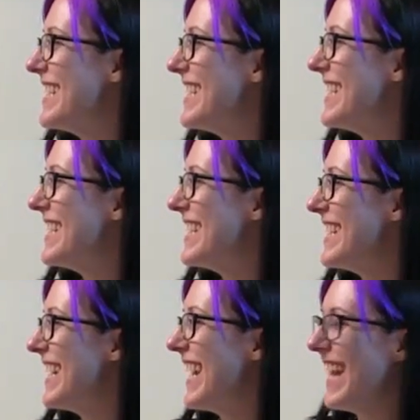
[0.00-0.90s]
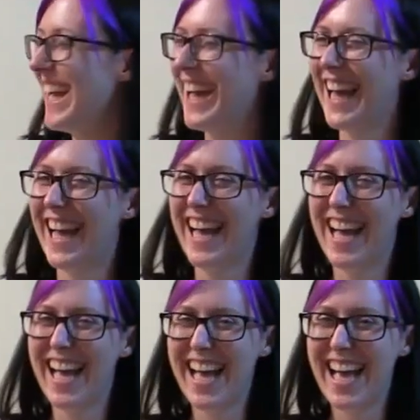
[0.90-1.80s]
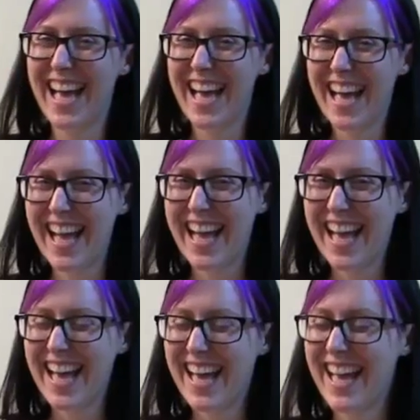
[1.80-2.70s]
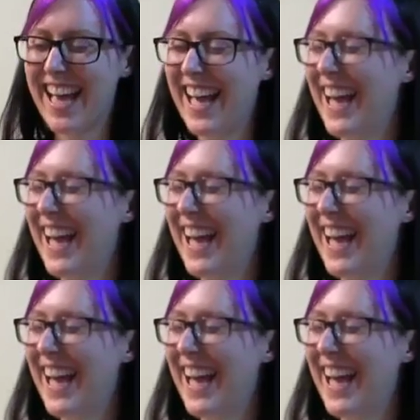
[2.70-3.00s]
(silent)